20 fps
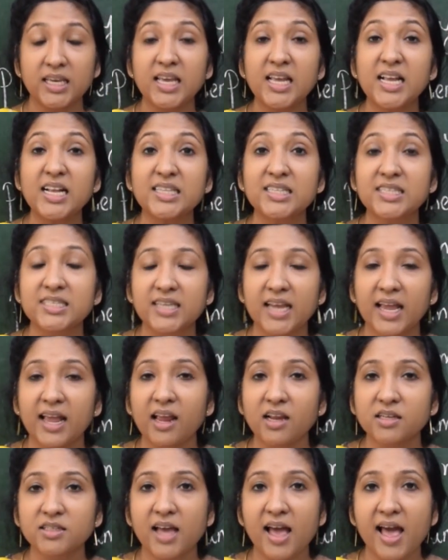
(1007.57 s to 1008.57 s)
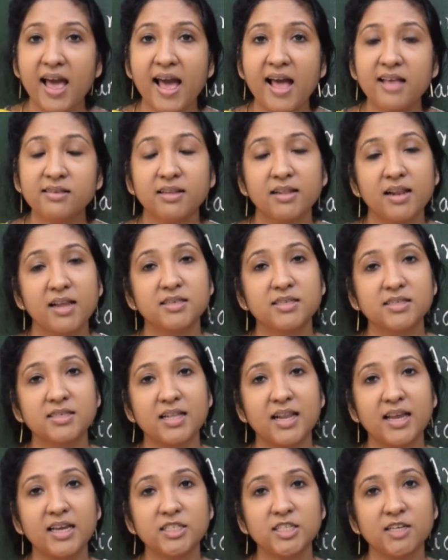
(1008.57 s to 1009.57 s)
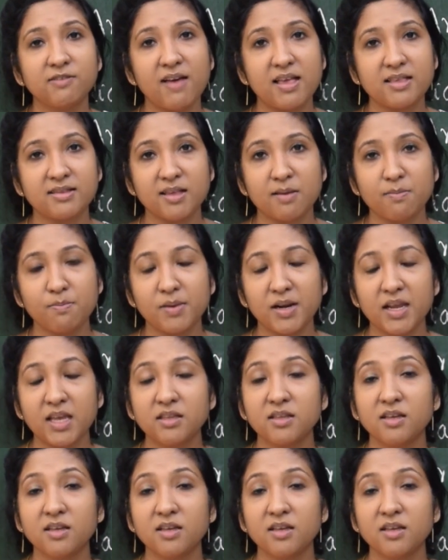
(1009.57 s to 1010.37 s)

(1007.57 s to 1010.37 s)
Each state has legislative assembly.